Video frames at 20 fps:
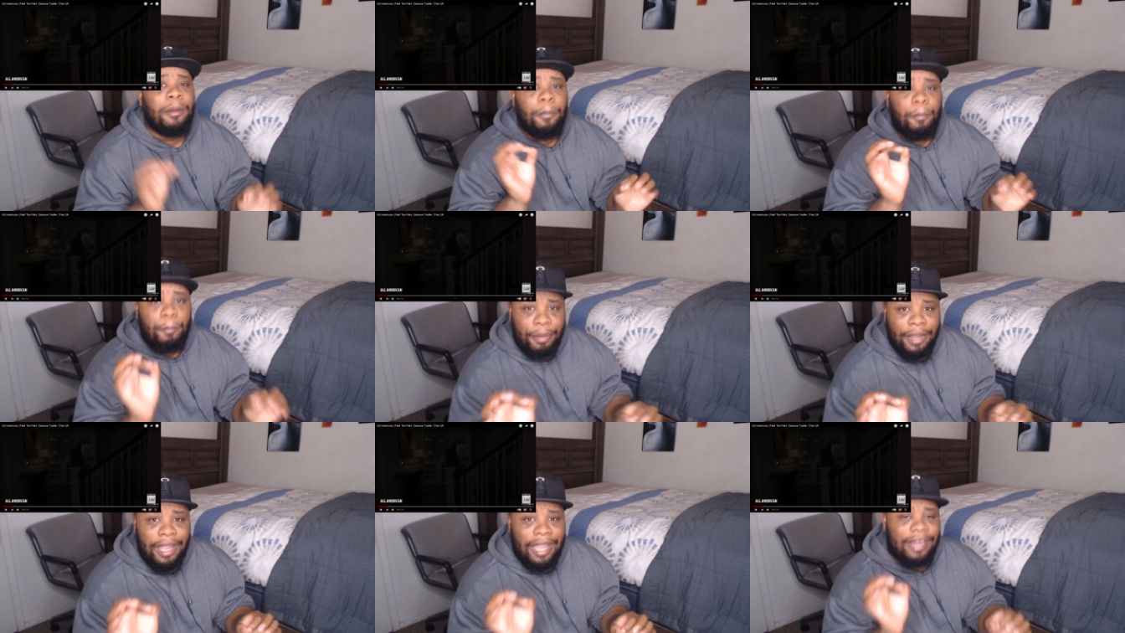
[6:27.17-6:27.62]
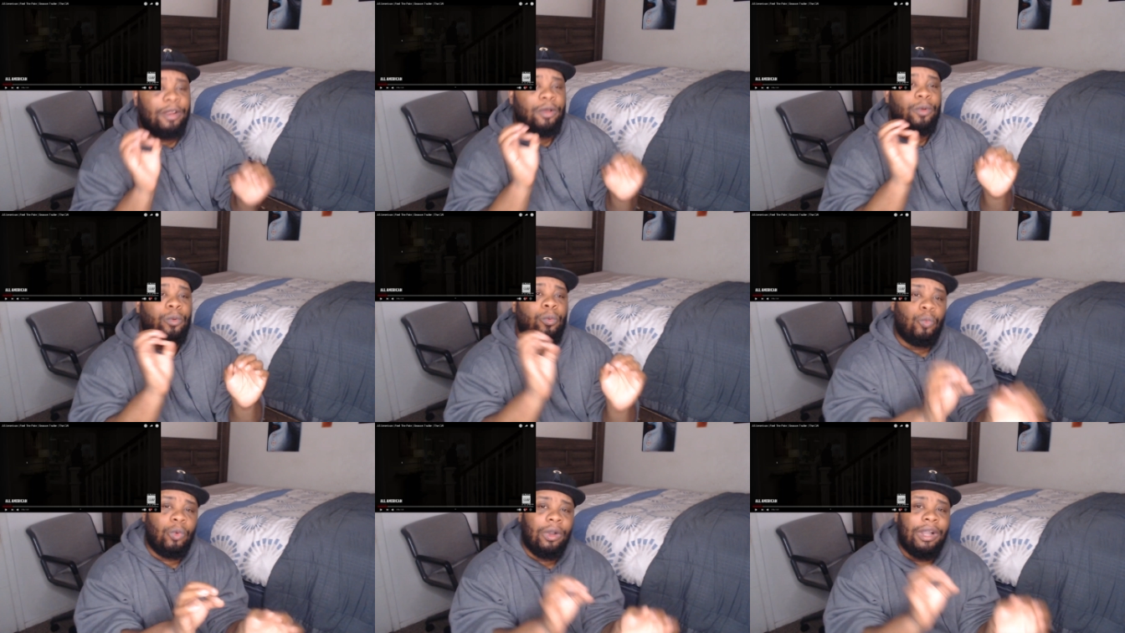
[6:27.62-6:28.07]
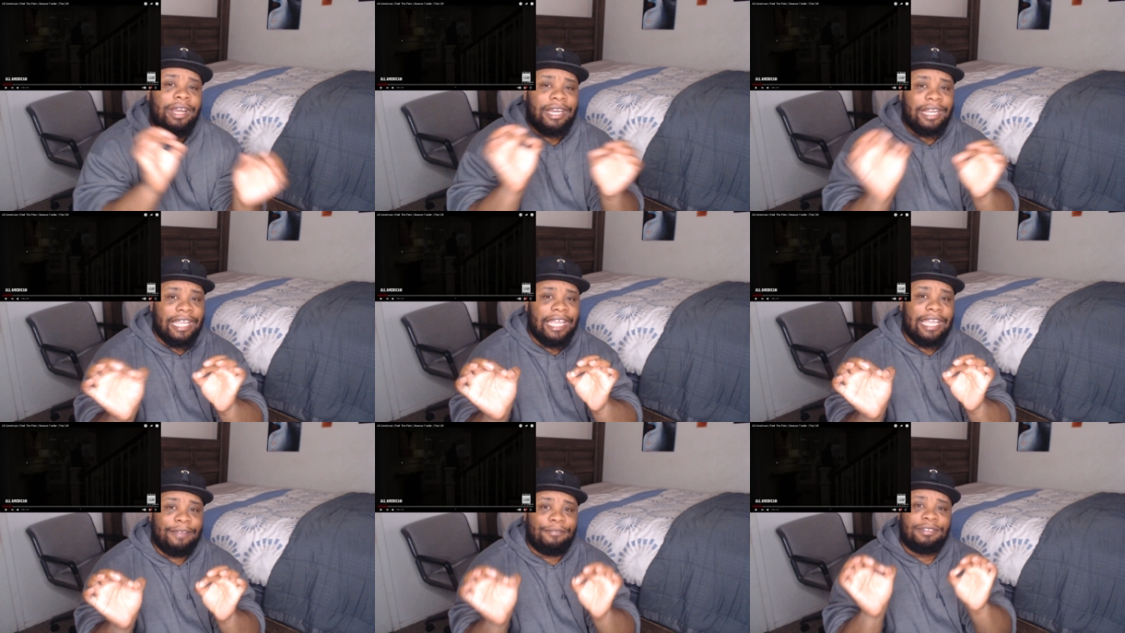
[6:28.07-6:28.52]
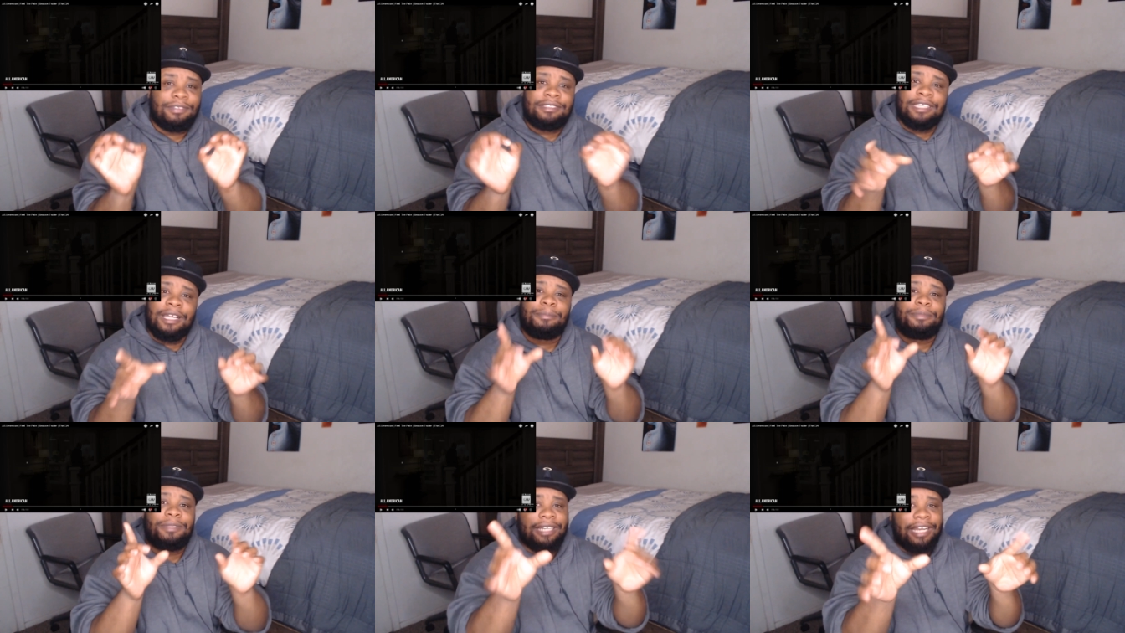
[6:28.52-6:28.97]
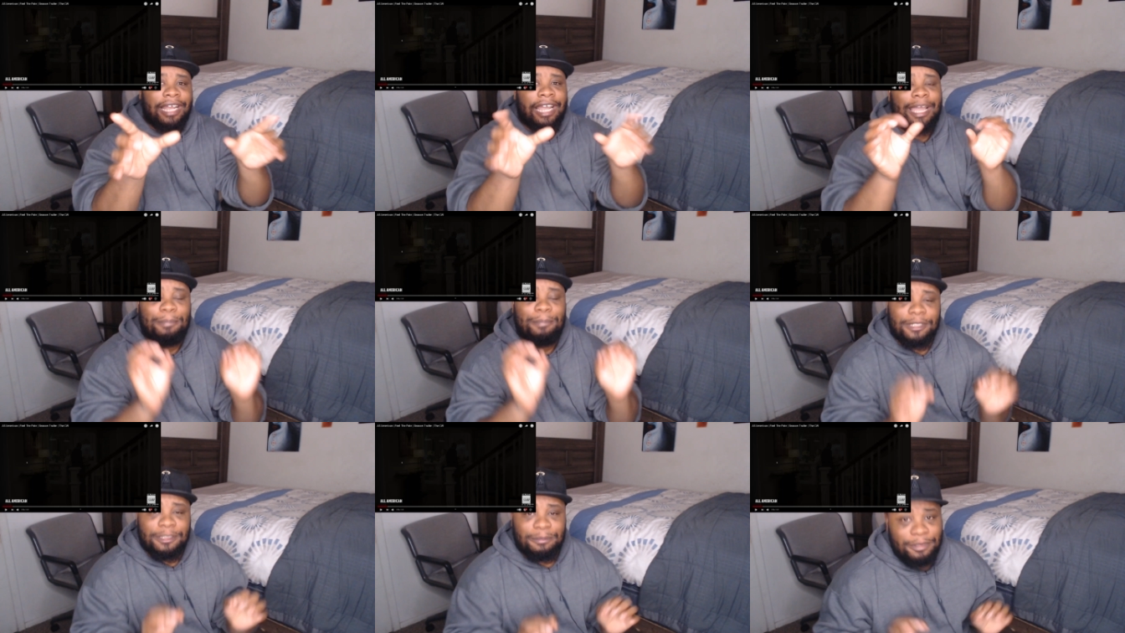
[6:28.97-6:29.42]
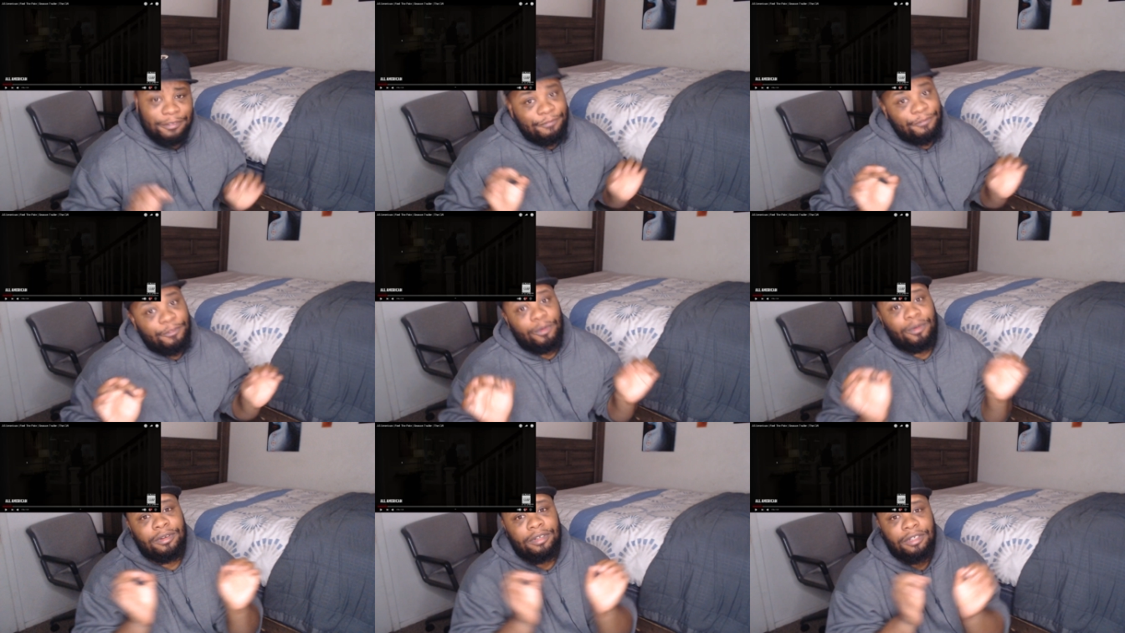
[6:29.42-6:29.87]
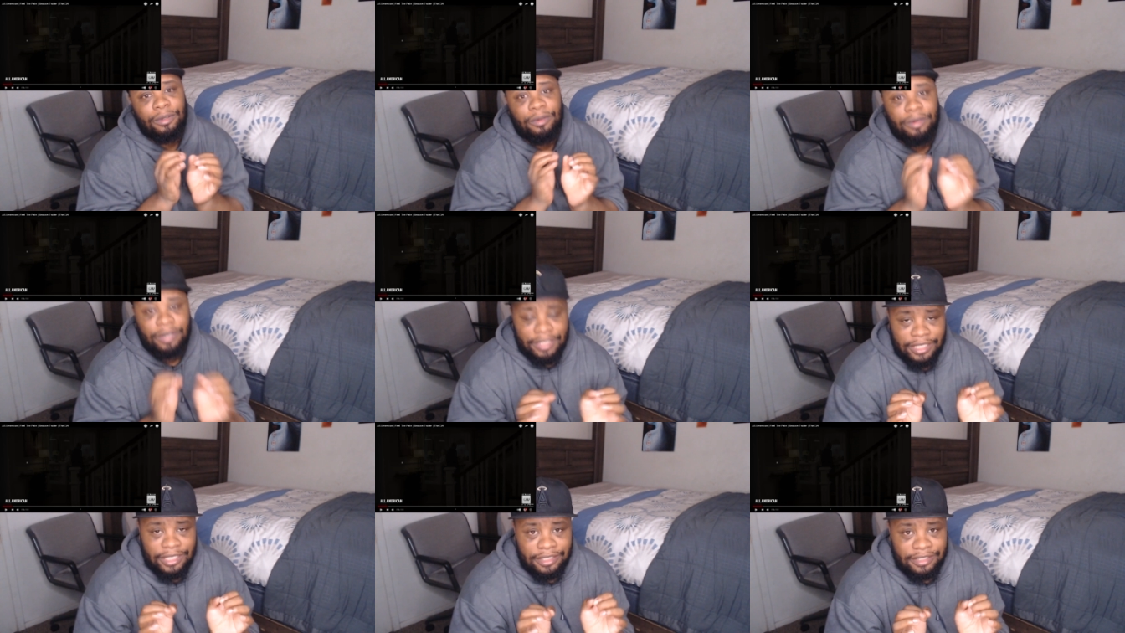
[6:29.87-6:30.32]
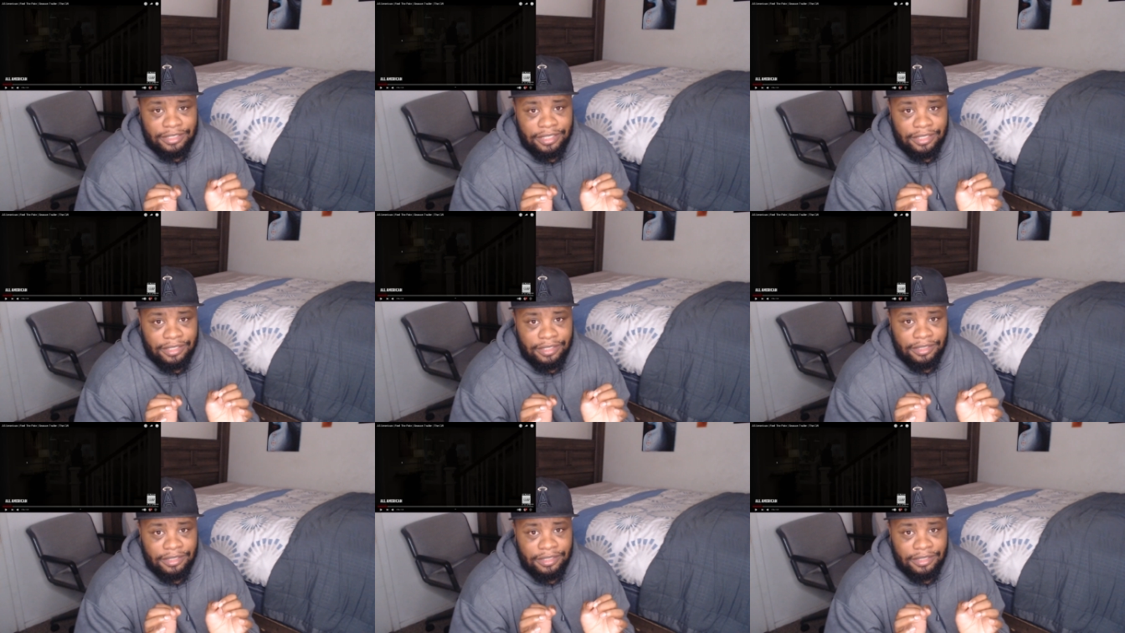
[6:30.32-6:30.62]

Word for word: But what if something happens before Laura get there?